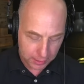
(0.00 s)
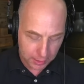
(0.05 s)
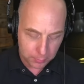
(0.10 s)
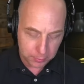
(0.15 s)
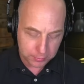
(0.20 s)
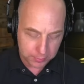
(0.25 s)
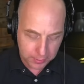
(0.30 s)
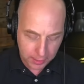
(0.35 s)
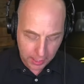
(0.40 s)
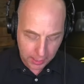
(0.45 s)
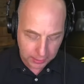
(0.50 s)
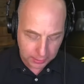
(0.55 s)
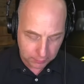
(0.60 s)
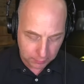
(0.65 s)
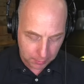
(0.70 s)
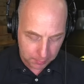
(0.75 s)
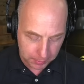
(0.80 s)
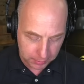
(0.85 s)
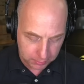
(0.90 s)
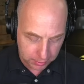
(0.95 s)
was kind of
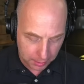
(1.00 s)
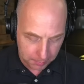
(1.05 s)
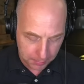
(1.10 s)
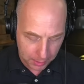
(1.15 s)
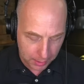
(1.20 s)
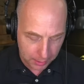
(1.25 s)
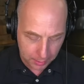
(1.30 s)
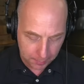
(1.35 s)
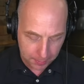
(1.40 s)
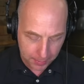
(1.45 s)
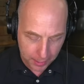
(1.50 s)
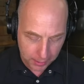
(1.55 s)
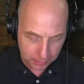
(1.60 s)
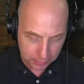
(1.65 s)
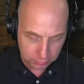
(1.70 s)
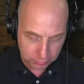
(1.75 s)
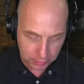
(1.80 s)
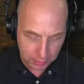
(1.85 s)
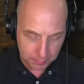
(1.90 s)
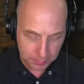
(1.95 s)
an
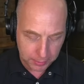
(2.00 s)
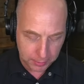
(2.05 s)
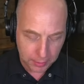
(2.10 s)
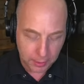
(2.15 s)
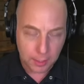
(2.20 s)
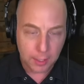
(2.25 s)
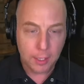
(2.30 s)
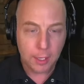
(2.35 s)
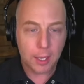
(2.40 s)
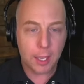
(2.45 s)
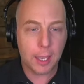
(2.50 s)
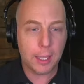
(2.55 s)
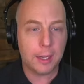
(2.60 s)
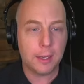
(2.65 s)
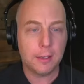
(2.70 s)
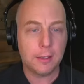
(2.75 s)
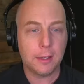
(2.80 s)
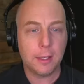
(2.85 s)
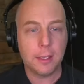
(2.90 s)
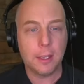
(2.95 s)
apology, but I
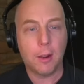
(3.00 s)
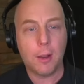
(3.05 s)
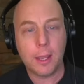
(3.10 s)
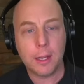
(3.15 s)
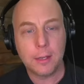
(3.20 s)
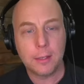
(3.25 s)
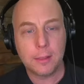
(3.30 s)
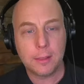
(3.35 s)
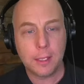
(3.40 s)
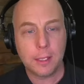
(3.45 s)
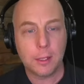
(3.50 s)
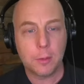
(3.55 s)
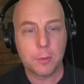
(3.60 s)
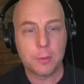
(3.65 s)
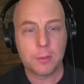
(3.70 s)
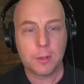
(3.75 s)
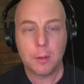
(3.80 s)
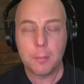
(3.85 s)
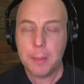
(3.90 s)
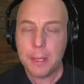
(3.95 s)
didn't think it was
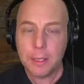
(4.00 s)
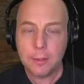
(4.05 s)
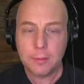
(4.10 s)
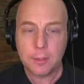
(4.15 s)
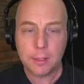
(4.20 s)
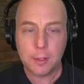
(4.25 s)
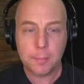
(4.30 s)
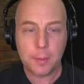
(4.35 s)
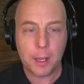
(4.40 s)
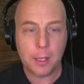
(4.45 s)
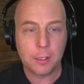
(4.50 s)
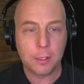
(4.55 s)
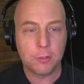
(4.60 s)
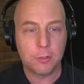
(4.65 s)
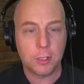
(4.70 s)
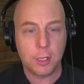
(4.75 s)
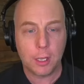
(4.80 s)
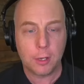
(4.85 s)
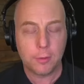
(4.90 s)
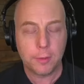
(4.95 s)
an amazing
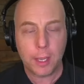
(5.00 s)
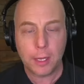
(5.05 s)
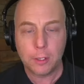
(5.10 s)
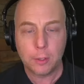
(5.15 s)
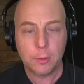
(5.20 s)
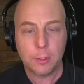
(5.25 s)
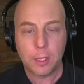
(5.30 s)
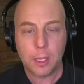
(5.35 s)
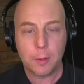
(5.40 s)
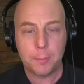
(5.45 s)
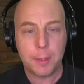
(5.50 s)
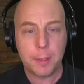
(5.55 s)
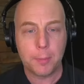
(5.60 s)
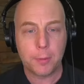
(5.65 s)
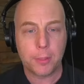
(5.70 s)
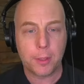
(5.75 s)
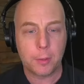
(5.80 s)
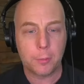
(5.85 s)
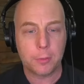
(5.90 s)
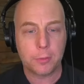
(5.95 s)
apology. I know a lot of people
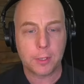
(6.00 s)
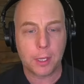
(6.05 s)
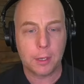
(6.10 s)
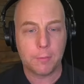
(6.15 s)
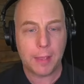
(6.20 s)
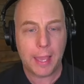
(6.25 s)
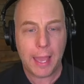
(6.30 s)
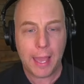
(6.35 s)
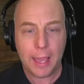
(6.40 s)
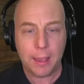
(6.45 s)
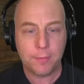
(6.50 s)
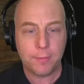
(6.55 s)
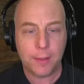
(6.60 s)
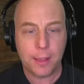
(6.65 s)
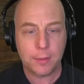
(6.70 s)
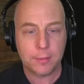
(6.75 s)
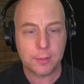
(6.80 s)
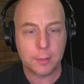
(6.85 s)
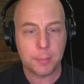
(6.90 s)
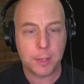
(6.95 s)
thought it was kind of a
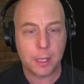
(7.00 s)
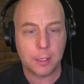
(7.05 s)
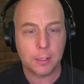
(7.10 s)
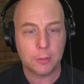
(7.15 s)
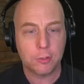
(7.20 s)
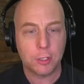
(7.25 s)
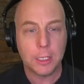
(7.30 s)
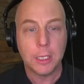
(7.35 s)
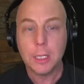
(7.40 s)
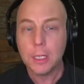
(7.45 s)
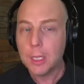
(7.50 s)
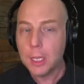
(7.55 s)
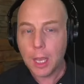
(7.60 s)
half-assed apology.